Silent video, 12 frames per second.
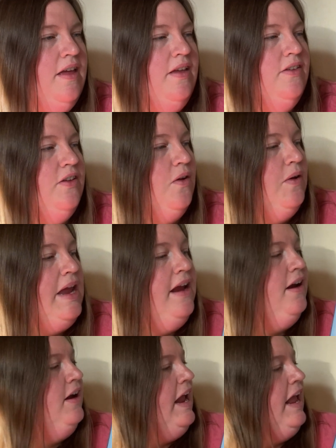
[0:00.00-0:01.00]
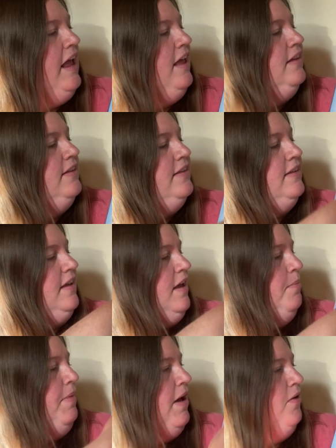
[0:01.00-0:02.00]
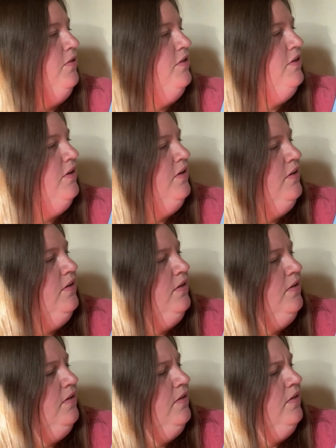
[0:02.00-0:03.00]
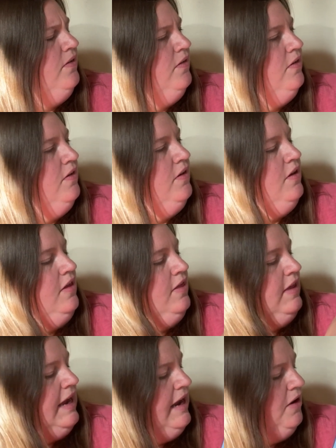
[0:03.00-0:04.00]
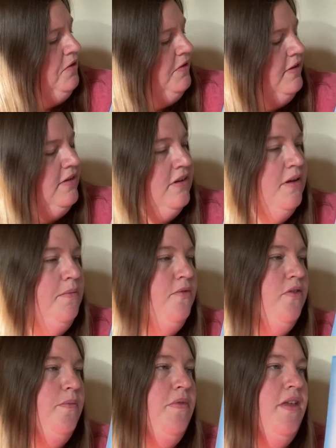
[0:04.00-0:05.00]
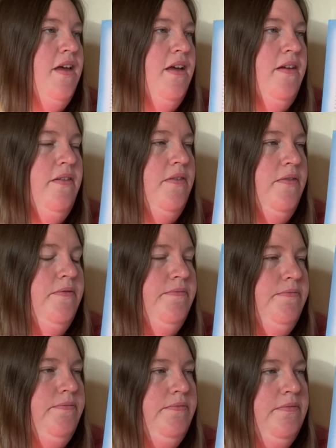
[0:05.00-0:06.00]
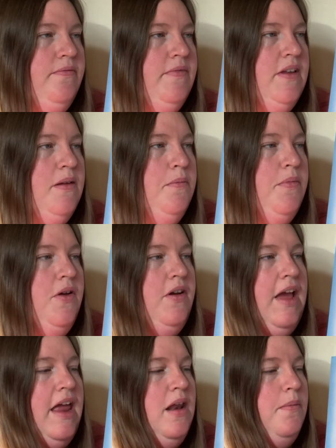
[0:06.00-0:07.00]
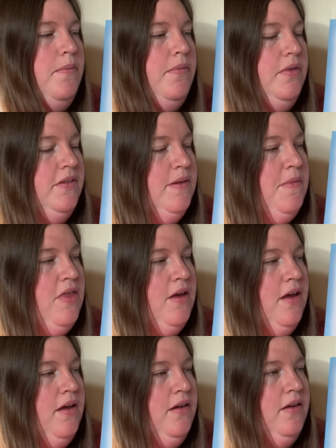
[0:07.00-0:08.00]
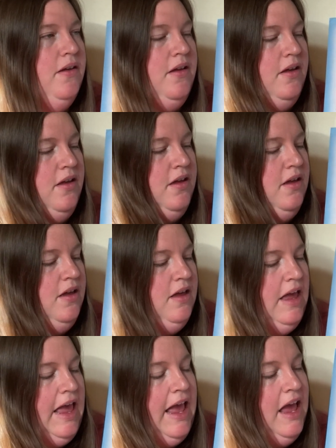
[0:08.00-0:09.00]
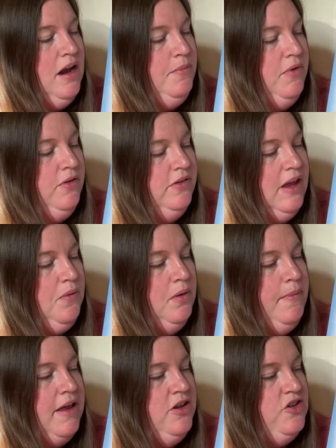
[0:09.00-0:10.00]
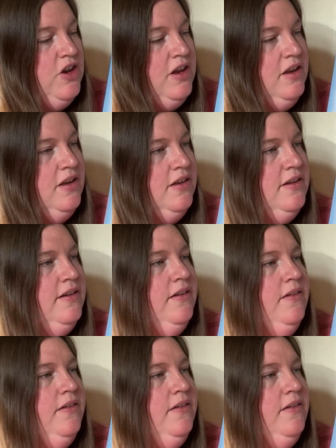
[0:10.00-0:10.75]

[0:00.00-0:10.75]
So here is about the ecosystem from the book and some of the animals that were mentioned.